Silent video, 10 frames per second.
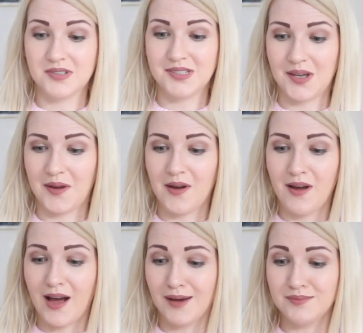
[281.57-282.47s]
So
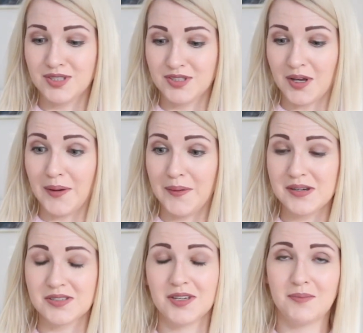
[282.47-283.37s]
I'm so
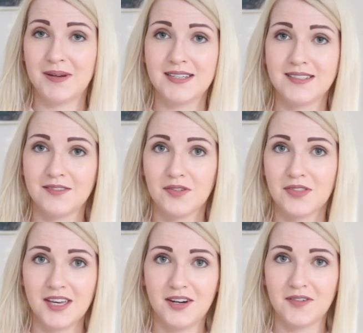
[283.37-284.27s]
pleased. If you're
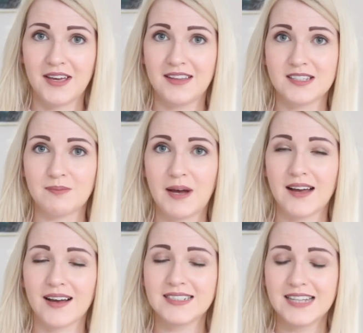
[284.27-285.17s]
thinking of getting this
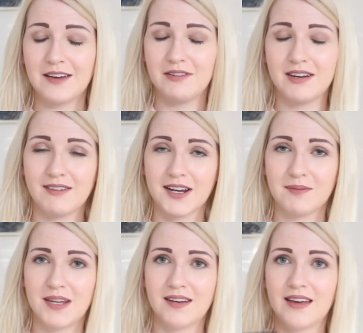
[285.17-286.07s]
bag, I definitely
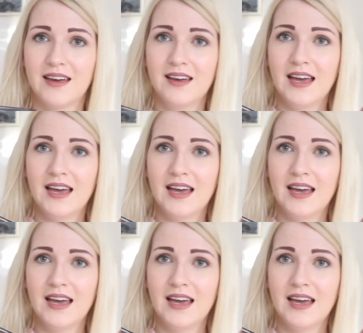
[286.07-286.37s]
recommend it.